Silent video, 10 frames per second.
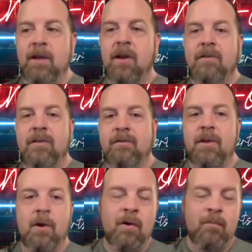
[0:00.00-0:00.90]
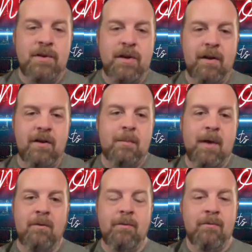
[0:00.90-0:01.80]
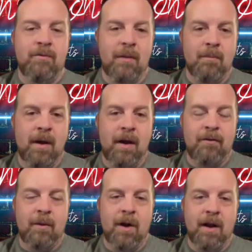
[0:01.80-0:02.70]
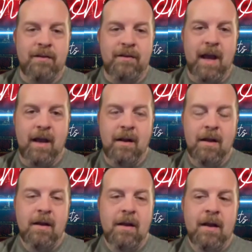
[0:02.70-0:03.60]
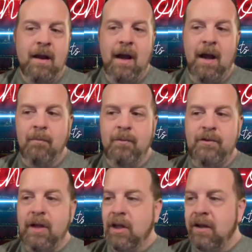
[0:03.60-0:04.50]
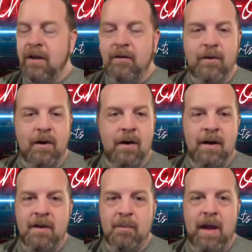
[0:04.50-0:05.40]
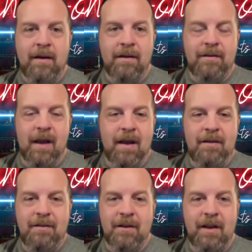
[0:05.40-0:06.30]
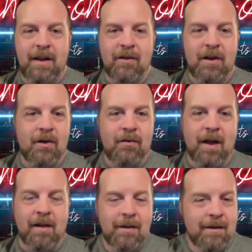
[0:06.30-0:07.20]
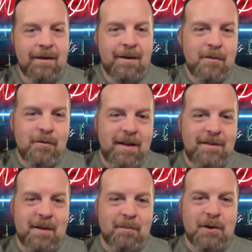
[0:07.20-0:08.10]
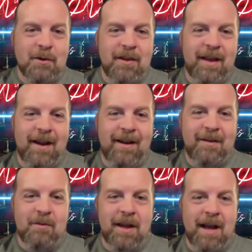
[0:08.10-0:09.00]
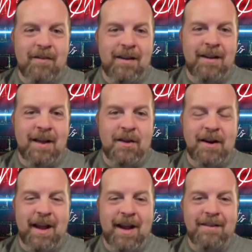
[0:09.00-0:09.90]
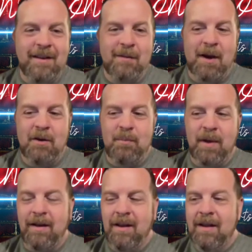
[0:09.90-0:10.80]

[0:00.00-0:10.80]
a constant flow of material come out from Rock is Dead. Still looking for another band to sign, so you never know if I'll find something cool there and we'll have a third act to come out. But